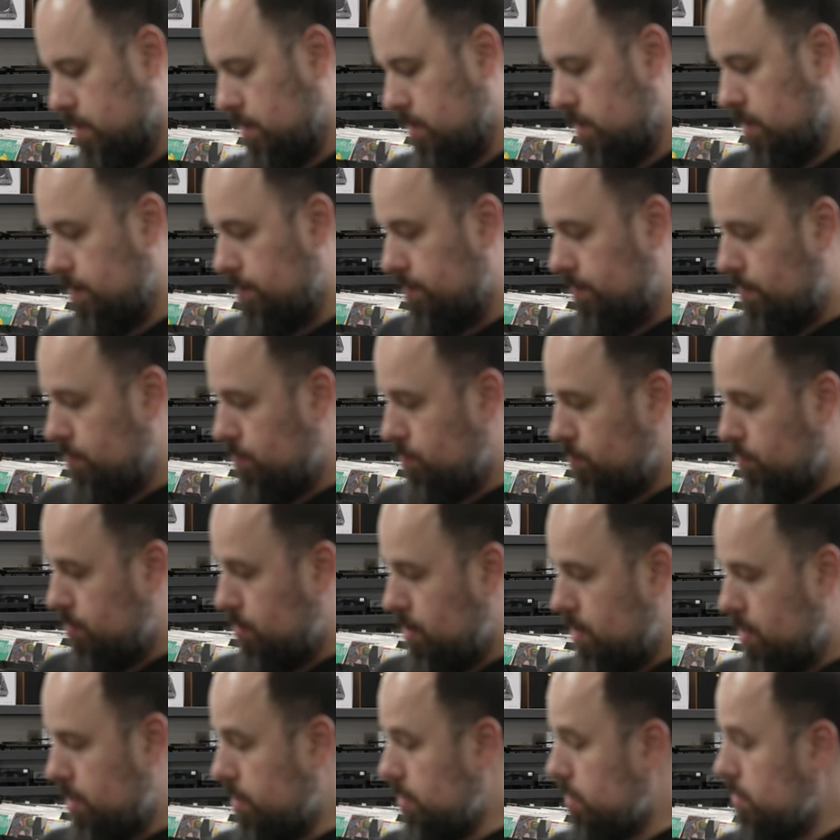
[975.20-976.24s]
Given
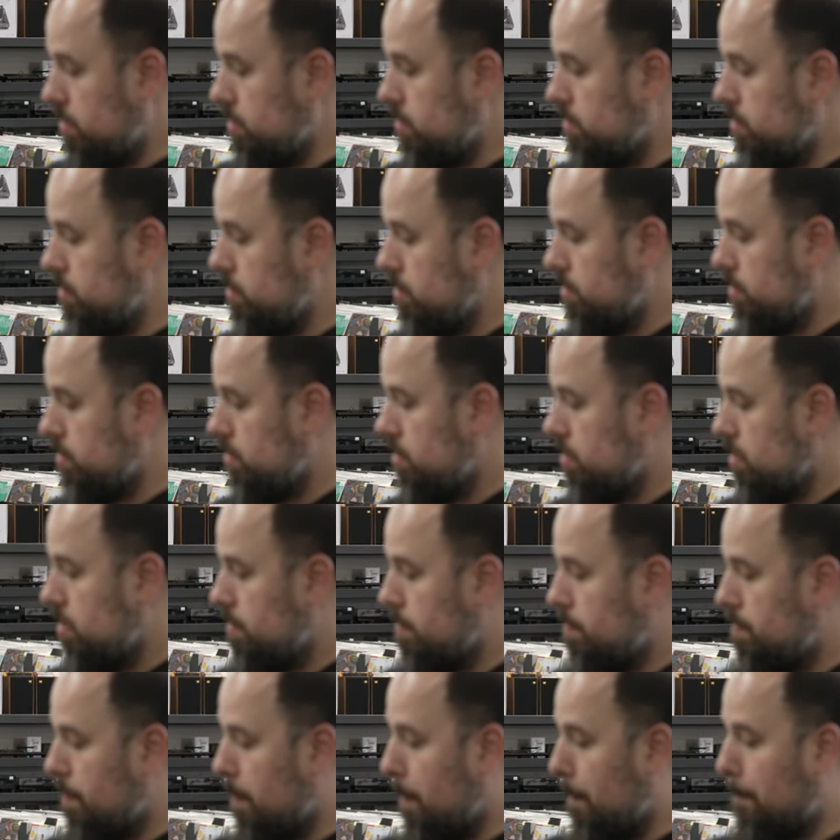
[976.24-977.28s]
Right.
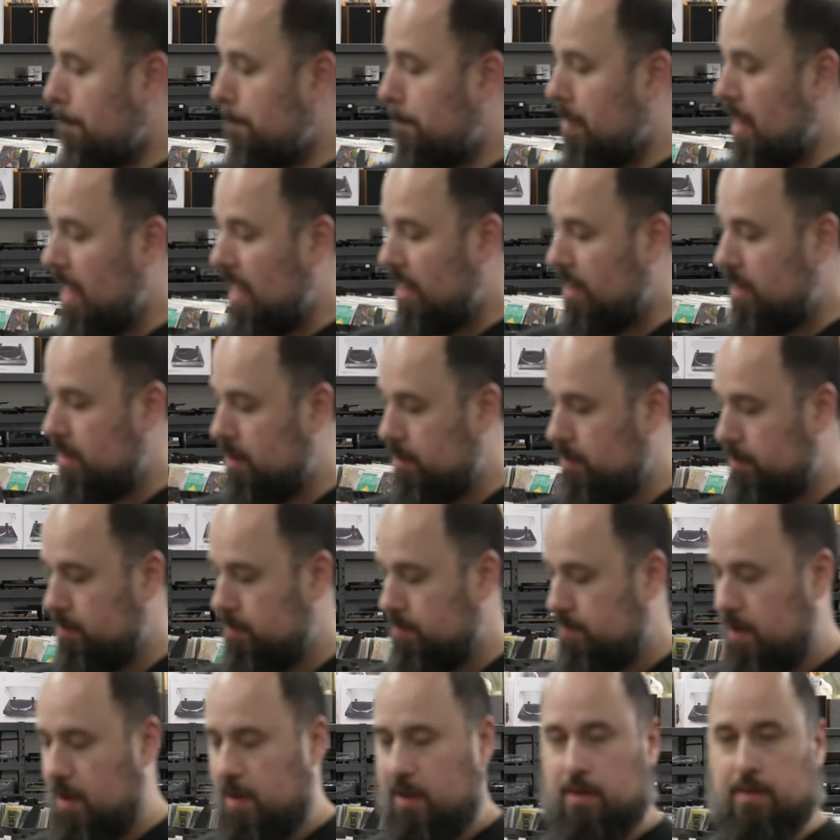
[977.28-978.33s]
Bicolored
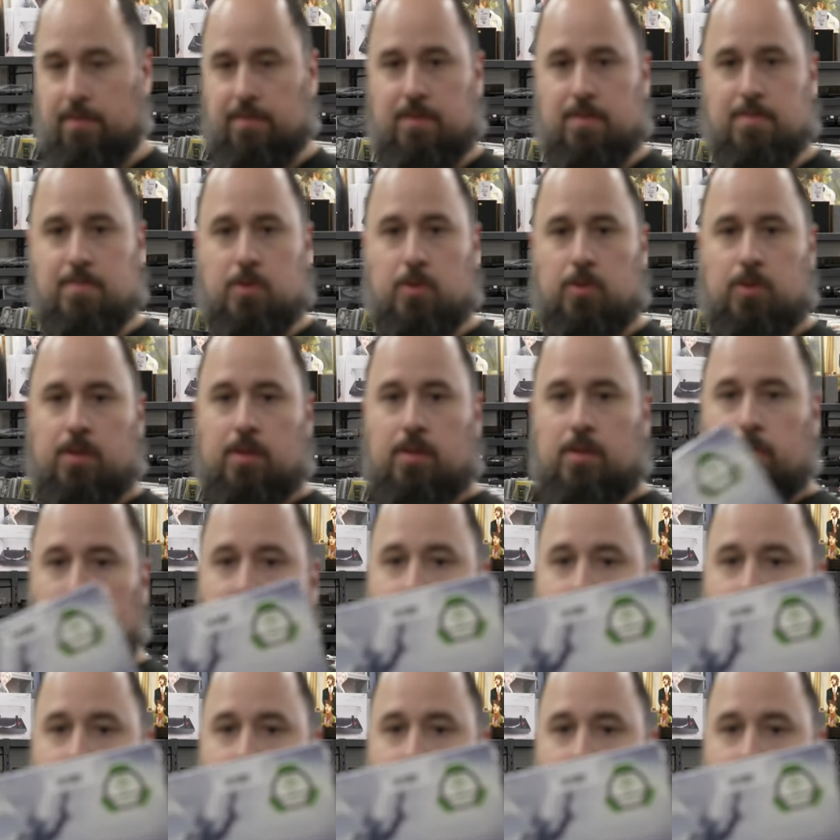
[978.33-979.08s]
vinyl from Nuclear